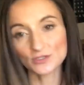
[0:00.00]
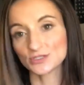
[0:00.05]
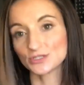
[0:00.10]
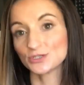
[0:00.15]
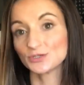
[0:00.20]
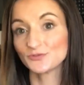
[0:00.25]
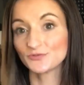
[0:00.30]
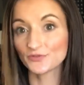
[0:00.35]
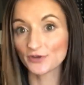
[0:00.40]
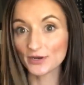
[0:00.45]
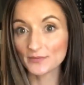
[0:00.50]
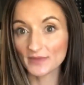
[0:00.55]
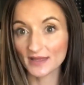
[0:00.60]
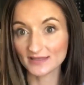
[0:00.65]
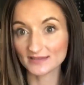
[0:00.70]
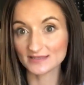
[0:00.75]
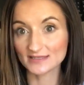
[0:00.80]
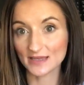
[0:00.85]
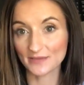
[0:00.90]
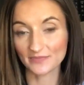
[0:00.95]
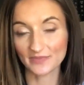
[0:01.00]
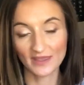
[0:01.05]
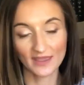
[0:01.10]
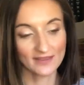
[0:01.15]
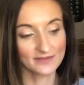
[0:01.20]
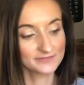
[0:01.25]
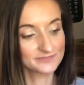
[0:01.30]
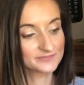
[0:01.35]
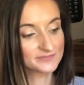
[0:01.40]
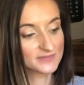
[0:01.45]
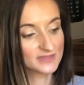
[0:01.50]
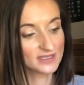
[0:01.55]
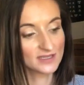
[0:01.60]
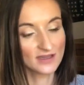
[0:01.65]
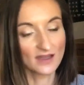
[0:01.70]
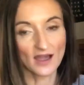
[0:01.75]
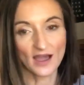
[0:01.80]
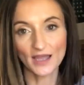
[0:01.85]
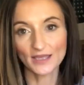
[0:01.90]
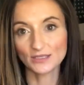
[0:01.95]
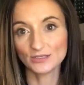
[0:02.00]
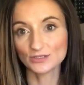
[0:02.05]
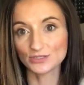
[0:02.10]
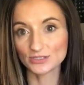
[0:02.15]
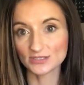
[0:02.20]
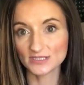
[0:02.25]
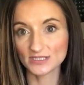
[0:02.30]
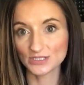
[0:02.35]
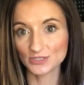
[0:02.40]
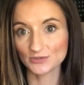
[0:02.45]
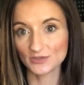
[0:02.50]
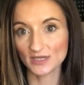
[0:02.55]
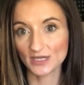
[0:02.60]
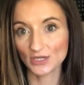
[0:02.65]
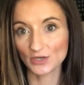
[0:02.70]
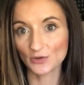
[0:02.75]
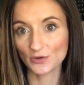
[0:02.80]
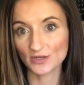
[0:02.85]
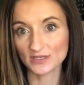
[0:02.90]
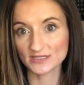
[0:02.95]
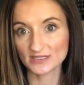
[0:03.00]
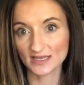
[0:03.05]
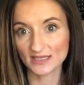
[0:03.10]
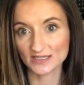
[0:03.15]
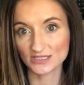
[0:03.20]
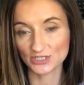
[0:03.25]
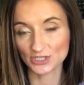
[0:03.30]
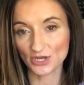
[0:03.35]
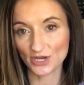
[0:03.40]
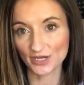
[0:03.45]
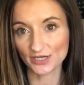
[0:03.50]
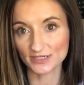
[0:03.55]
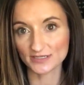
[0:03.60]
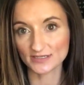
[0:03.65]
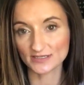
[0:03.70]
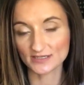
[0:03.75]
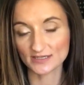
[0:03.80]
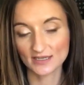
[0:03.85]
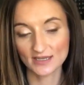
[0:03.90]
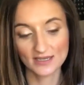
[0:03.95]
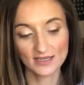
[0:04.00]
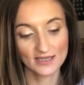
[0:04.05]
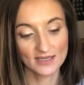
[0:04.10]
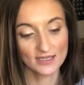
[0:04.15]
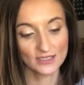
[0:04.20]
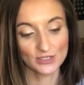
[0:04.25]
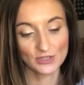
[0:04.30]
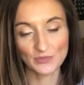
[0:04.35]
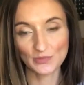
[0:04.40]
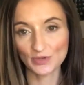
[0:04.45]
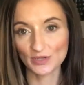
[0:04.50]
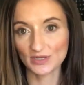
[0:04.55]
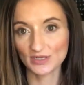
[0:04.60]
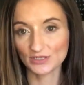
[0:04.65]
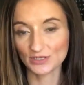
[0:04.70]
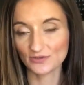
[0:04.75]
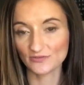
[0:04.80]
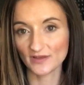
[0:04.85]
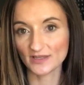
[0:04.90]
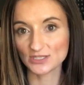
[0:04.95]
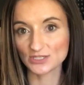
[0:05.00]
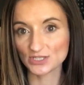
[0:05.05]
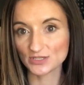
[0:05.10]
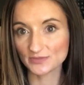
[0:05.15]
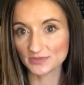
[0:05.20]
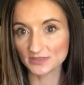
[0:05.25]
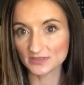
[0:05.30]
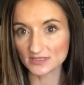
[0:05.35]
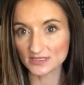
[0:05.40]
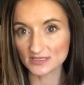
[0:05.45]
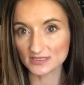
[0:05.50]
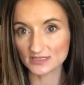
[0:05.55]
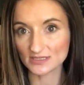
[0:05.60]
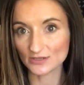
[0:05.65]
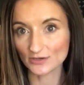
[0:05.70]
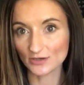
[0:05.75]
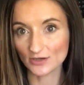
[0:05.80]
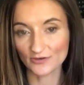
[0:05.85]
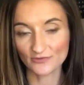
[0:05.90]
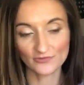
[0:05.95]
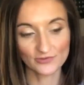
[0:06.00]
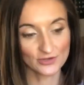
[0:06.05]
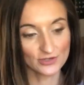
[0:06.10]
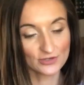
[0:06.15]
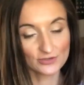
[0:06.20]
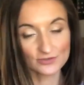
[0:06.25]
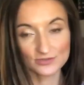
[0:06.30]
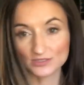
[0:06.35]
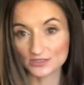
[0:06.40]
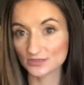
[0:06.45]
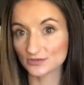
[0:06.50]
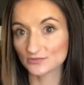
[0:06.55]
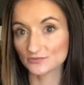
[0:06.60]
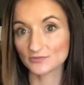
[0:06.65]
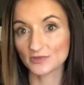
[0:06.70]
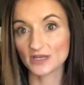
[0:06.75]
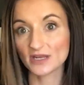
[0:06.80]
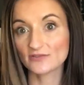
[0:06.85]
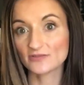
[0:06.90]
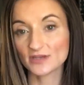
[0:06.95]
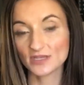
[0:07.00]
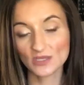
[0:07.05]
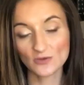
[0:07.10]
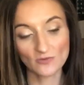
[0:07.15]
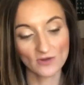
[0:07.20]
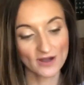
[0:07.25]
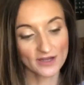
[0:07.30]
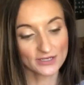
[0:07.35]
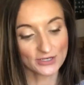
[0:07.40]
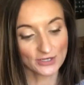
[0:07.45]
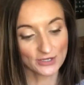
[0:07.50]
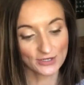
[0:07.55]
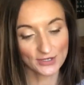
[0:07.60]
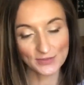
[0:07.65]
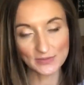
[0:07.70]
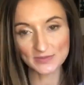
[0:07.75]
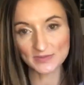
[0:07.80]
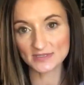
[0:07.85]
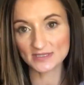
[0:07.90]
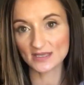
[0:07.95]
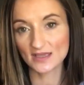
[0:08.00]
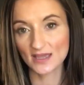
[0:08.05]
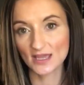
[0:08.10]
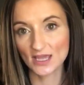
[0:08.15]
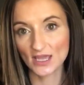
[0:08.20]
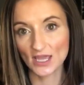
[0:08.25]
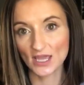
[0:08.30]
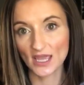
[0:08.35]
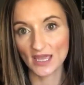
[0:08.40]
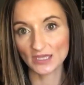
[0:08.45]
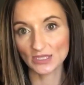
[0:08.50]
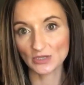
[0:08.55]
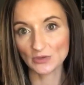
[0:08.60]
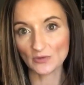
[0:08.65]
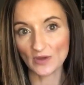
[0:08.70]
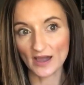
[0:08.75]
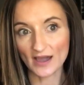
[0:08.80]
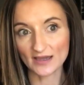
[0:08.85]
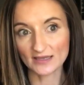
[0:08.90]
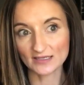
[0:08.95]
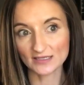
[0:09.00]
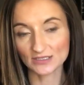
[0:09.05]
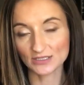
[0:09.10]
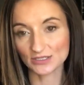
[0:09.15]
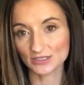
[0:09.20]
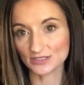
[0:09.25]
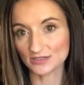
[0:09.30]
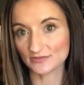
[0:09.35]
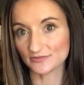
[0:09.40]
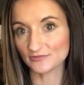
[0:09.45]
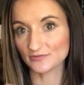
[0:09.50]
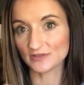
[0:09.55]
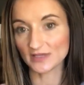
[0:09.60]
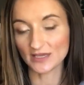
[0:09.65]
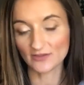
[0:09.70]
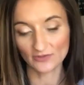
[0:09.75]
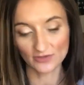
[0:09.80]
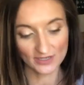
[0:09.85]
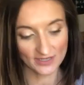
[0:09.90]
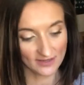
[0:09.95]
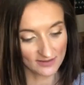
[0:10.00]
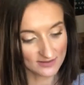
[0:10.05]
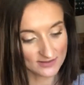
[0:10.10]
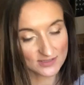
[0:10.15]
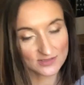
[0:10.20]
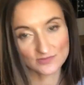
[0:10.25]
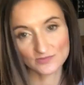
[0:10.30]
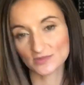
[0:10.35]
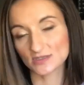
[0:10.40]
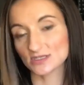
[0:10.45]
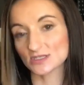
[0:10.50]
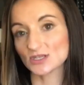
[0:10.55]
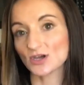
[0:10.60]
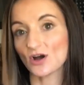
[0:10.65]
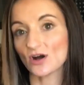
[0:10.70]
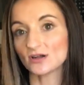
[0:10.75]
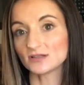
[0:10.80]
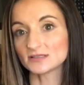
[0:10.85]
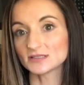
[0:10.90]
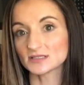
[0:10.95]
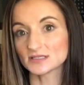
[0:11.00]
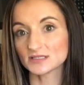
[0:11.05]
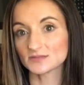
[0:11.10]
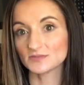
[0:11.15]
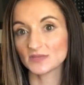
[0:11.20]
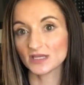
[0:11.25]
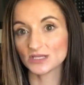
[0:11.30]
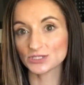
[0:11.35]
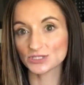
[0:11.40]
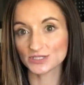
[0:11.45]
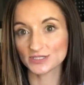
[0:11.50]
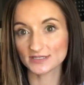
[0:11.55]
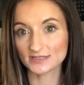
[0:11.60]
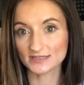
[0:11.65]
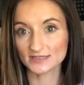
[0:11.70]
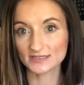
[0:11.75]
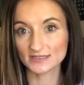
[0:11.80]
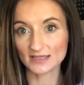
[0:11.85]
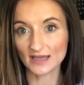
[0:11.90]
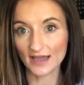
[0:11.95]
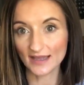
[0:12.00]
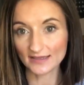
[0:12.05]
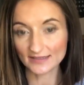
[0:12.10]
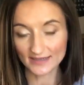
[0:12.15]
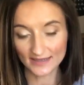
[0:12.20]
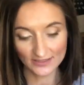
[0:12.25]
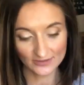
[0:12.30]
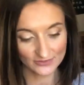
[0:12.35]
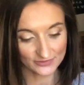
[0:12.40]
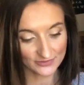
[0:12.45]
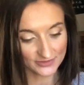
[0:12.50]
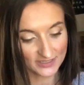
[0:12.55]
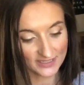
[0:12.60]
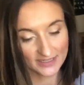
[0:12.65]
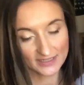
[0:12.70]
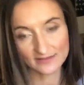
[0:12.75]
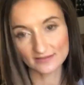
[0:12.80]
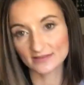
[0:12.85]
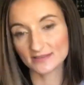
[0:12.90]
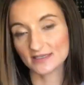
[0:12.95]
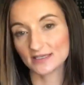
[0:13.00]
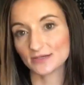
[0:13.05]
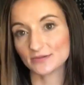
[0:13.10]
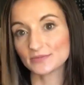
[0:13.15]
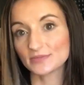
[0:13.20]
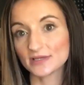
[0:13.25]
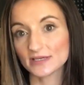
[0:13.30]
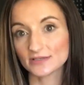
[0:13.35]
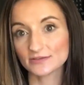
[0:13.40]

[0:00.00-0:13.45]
To ferment something, I usually do it in quart-sized jars. You put in your vegetables or fruit, whatever you want, herbs. You add in your flavorings, salt, make sure it's iodine free, plain old,